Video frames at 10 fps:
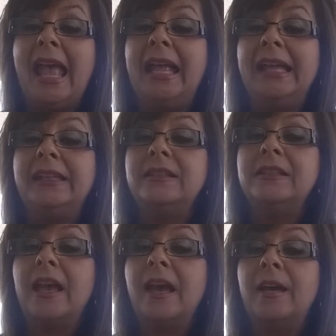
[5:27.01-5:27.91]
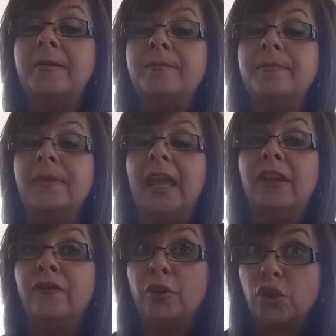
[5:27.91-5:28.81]
And
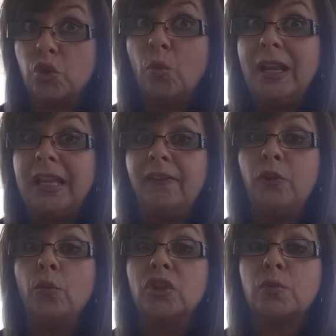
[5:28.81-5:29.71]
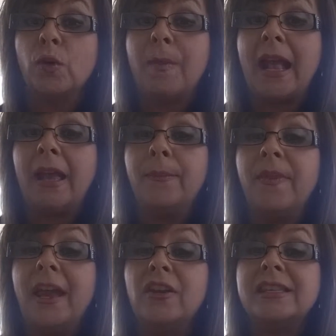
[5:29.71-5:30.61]
in verse 20, if you would just want to back up
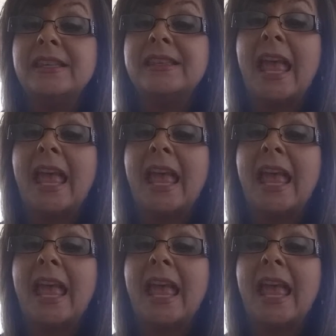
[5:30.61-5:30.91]
there, it says,